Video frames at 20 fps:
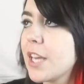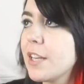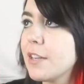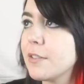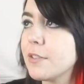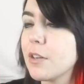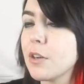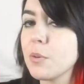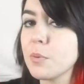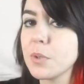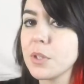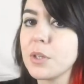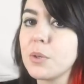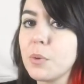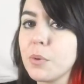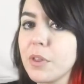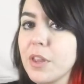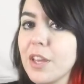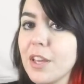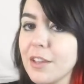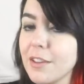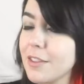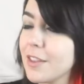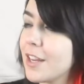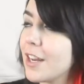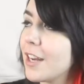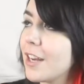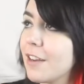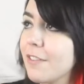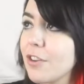again, a really cool thing
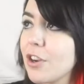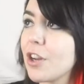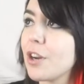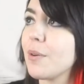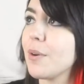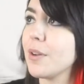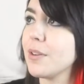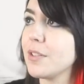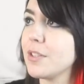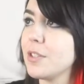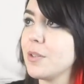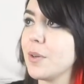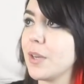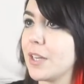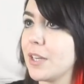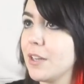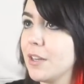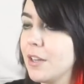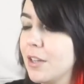that I never got around to doing.